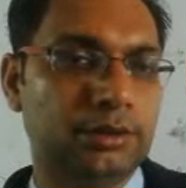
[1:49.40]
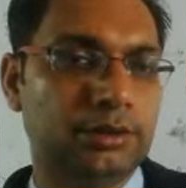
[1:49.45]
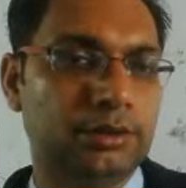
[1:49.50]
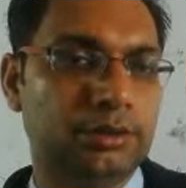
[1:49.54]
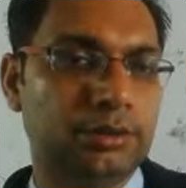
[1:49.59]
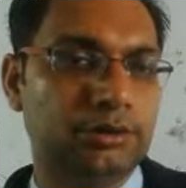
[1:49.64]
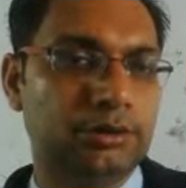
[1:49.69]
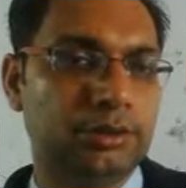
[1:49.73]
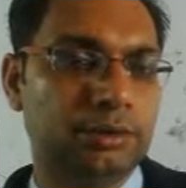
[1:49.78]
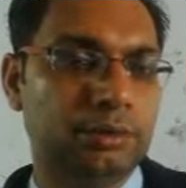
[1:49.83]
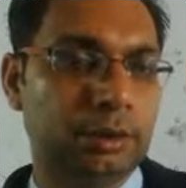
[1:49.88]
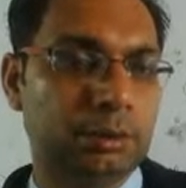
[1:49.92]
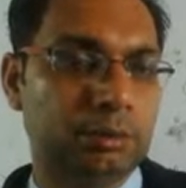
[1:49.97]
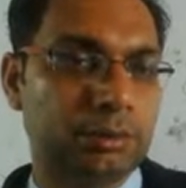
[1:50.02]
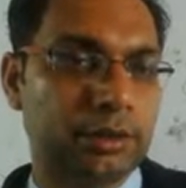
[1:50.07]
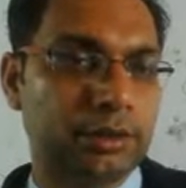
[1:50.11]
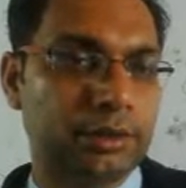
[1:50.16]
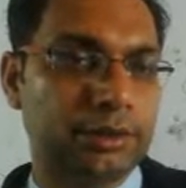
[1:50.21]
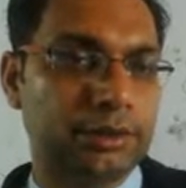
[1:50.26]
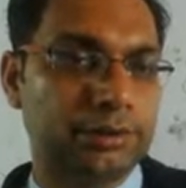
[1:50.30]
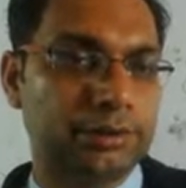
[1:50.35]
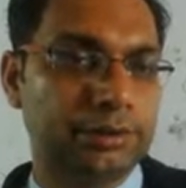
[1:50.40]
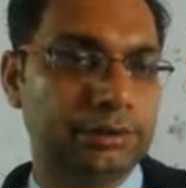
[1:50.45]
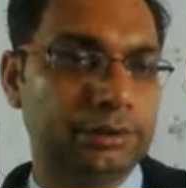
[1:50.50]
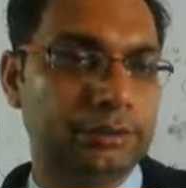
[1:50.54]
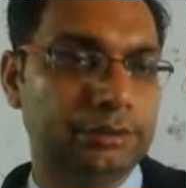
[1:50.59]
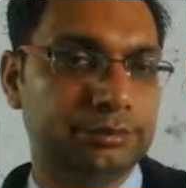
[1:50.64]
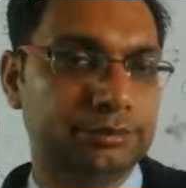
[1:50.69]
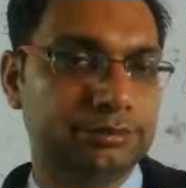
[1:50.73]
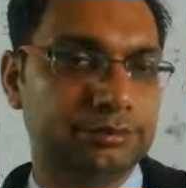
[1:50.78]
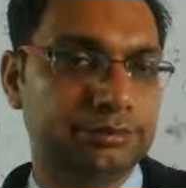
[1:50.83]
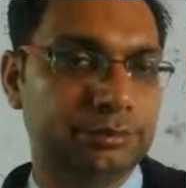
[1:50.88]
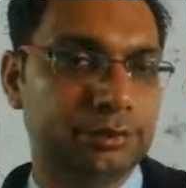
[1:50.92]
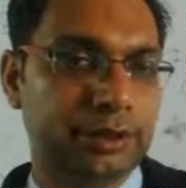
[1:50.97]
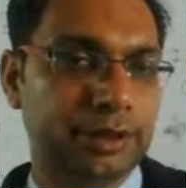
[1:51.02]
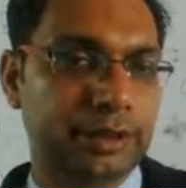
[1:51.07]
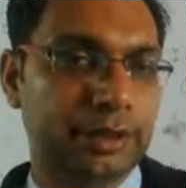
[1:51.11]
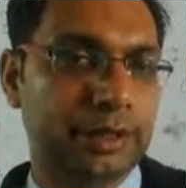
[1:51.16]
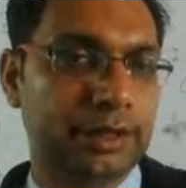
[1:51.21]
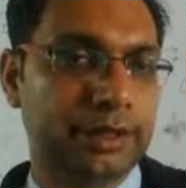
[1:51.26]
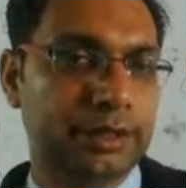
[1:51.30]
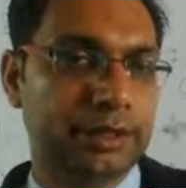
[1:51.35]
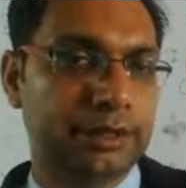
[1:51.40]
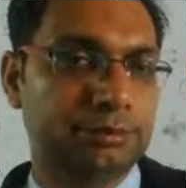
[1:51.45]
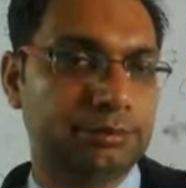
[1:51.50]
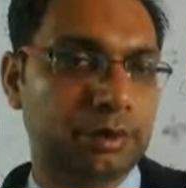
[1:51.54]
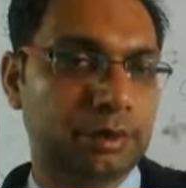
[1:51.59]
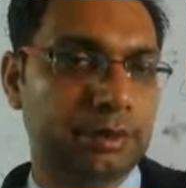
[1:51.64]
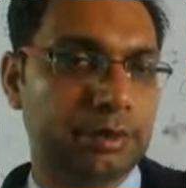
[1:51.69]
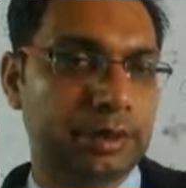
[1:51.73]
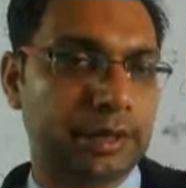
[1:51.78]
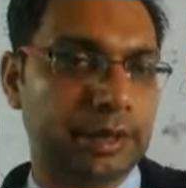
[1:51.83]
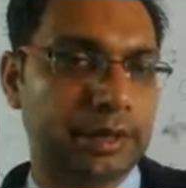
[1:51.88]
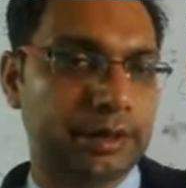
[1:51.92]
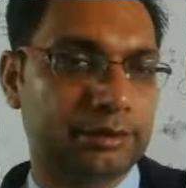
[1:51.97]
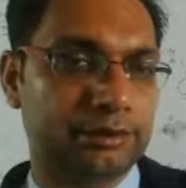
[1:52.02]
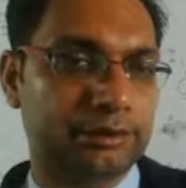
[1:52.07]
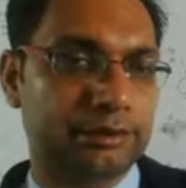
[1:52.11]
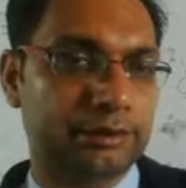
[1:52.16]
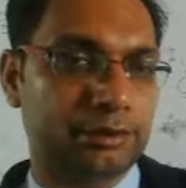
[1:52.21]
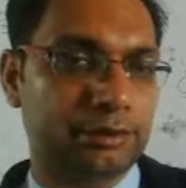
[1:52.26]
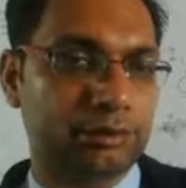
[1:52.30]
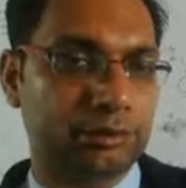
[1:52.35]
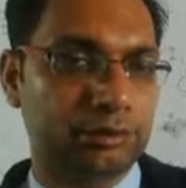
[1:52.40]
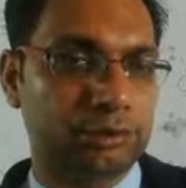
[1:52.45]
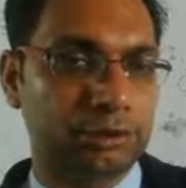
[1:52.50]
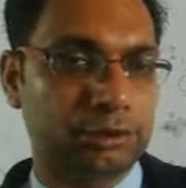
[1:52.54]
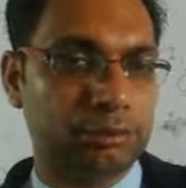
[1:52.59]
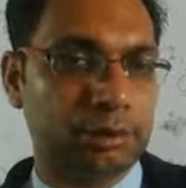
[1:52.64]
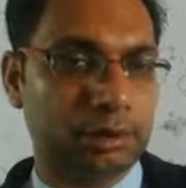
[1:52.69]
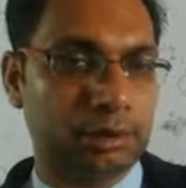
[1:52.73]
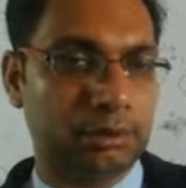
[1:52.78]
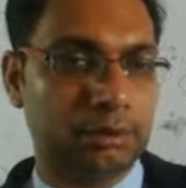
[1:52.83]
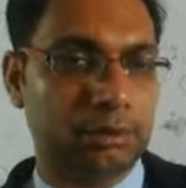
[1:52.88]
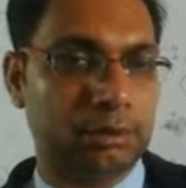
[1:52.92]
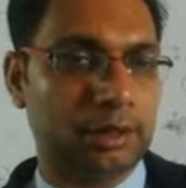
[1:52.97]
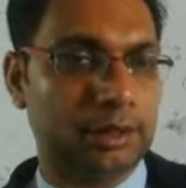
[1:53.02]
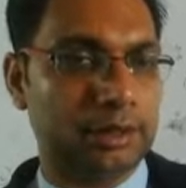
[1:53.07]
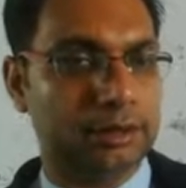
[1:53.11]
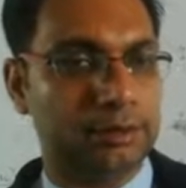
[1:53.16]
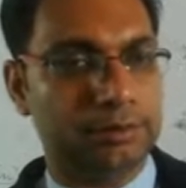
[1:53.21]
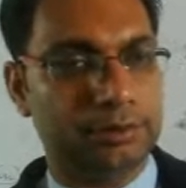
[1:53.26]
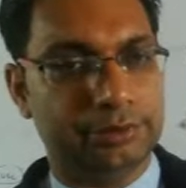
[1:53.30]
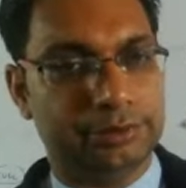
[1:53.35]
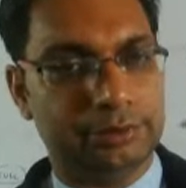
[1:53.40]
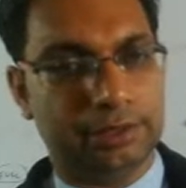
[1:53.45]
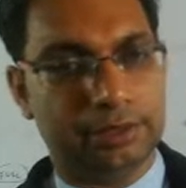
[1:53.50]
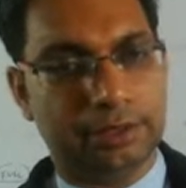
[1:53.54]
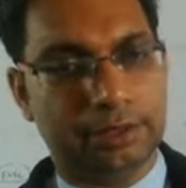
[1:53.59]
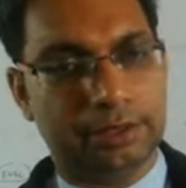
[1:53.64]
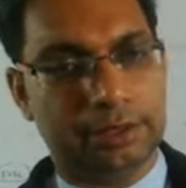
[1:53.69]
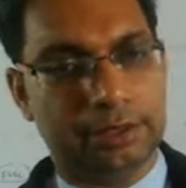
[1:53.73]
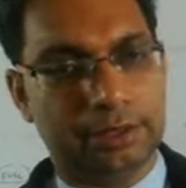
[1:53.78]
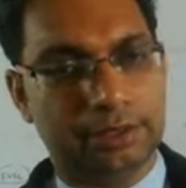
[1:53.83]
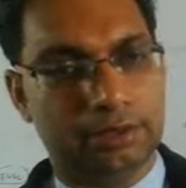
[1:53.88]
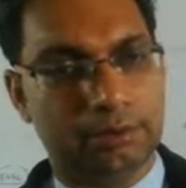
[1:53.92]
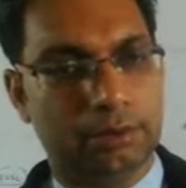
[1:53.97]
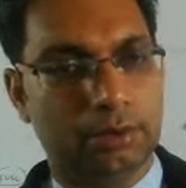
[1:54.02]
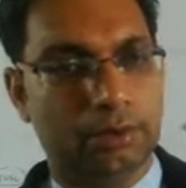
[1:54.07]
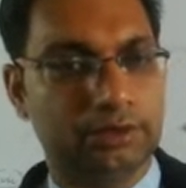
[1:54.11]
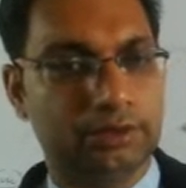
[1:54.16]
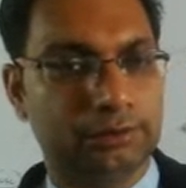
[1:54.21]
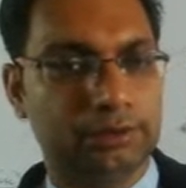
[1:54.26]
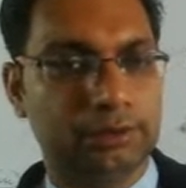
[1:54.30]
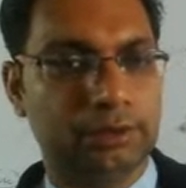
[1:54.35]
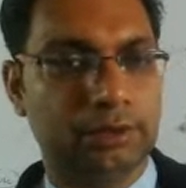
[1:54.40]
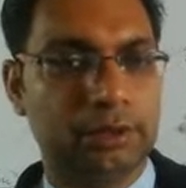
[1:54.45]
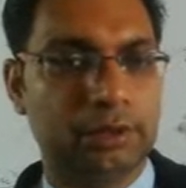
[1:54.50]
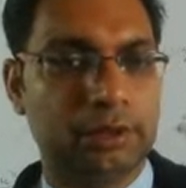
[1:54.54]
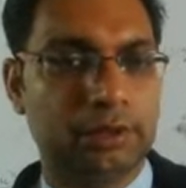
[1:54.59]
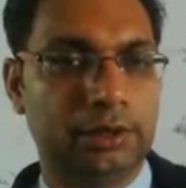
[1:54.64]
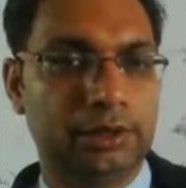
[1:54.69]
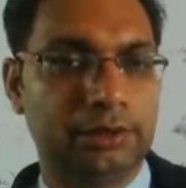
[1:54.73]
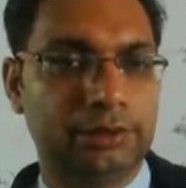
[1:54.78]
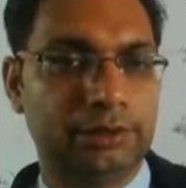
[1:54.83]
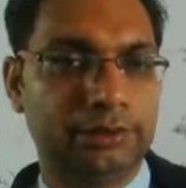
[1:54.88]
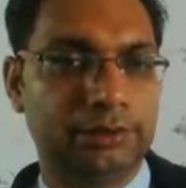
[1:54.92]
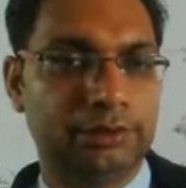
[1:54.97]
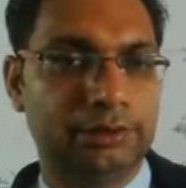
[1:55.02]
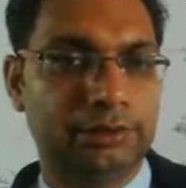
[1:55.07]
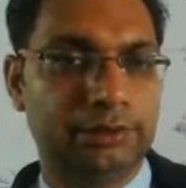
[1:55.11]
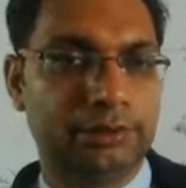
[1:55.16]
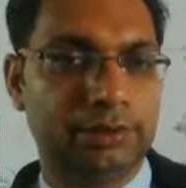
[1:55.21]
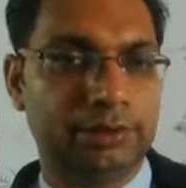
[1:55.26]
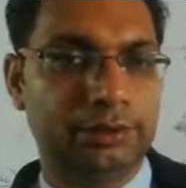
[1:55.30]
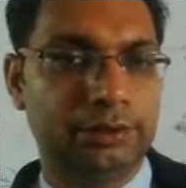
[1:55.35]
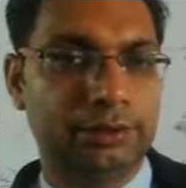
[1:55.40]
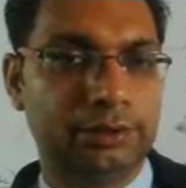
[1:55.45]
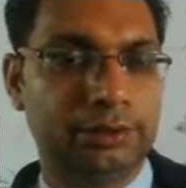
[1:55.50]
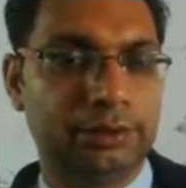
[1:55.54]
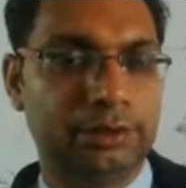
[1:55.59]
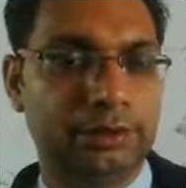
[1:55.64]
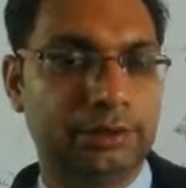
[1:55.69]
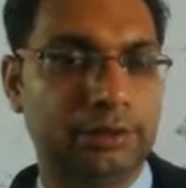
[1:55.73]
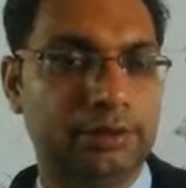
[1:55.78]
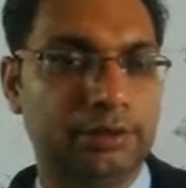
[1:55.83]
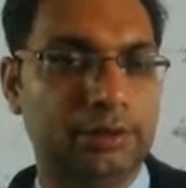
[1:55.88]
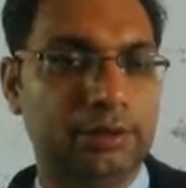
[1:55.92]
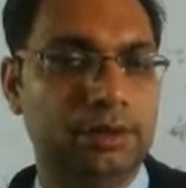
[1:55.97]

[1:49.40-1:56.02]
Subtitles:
Do you remember this? A raised power x to the power y. We say that, hey boss, this is nothing than